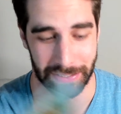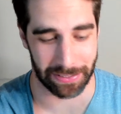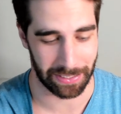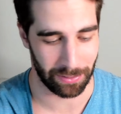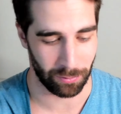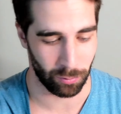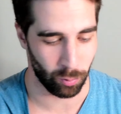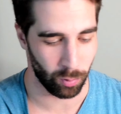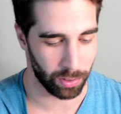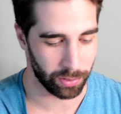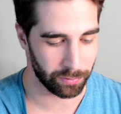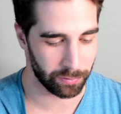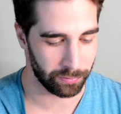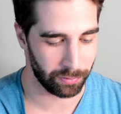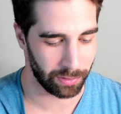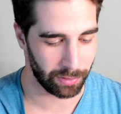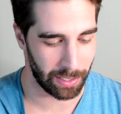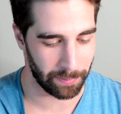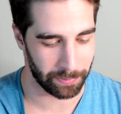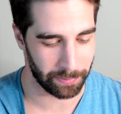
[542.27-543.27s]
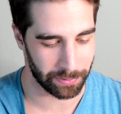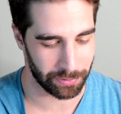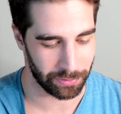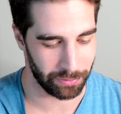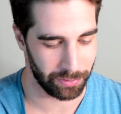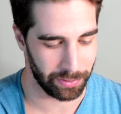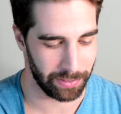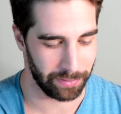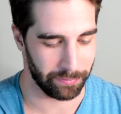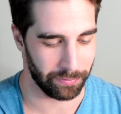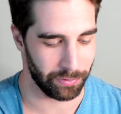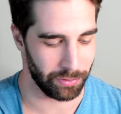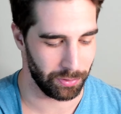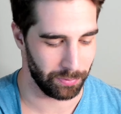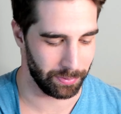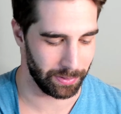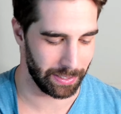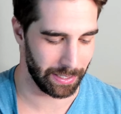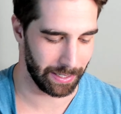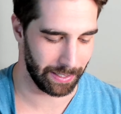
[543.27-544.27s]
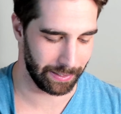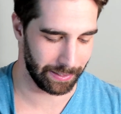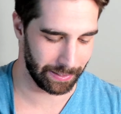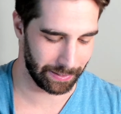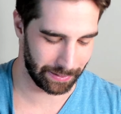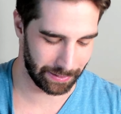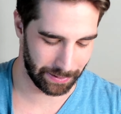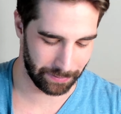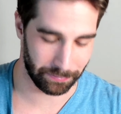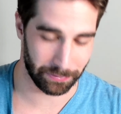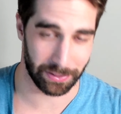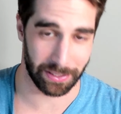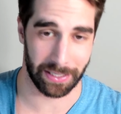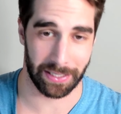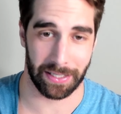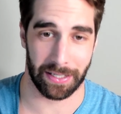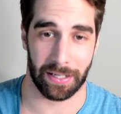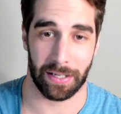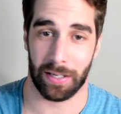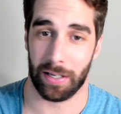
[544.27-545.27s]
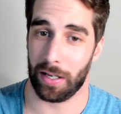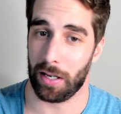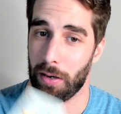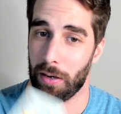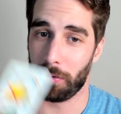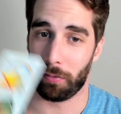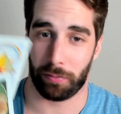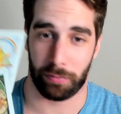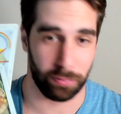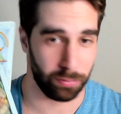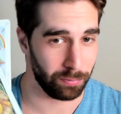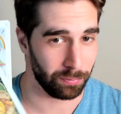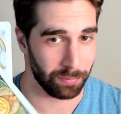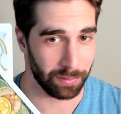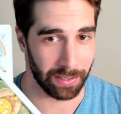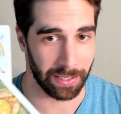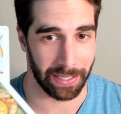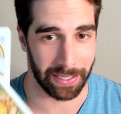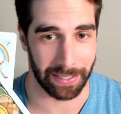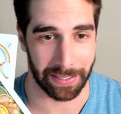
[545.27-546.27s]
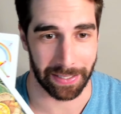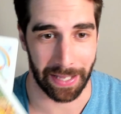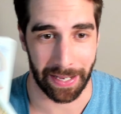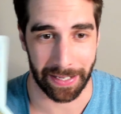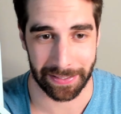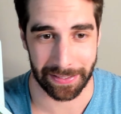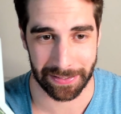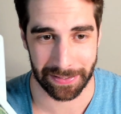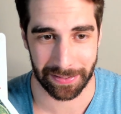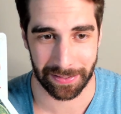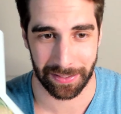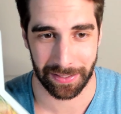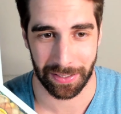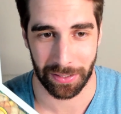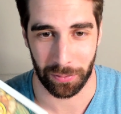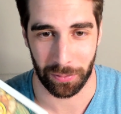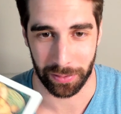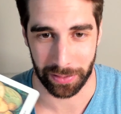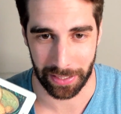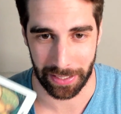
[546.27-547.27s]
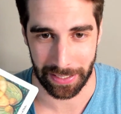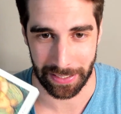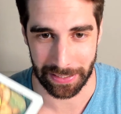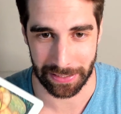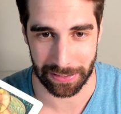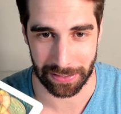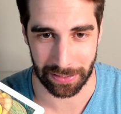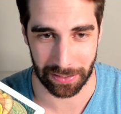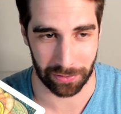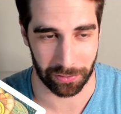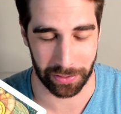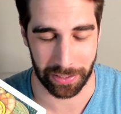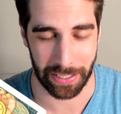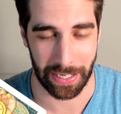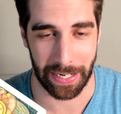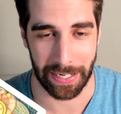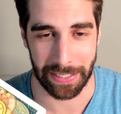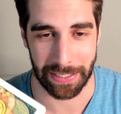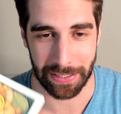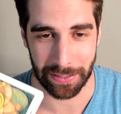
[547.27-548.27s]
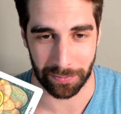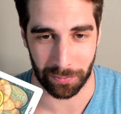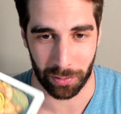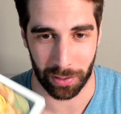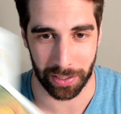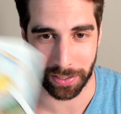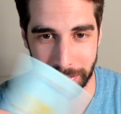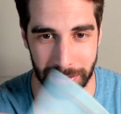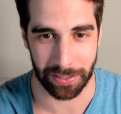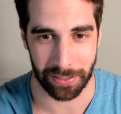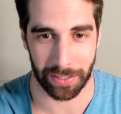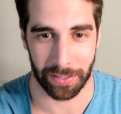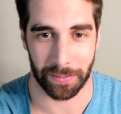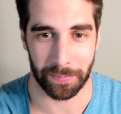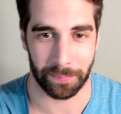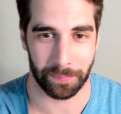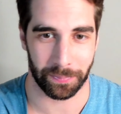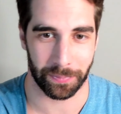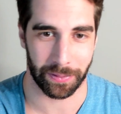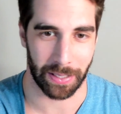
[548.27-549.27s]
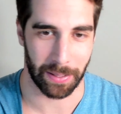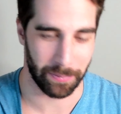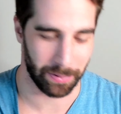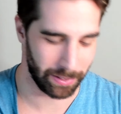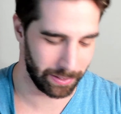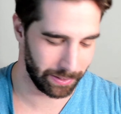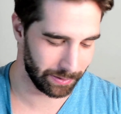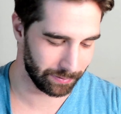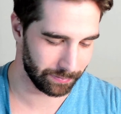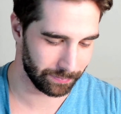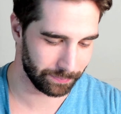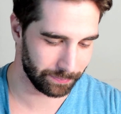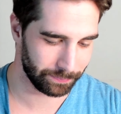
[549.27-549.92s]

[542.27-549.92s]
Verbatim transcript: is a wonderful opportunity for a new beginning that comes in like that with the Ace or the Eight of Wands here coming in.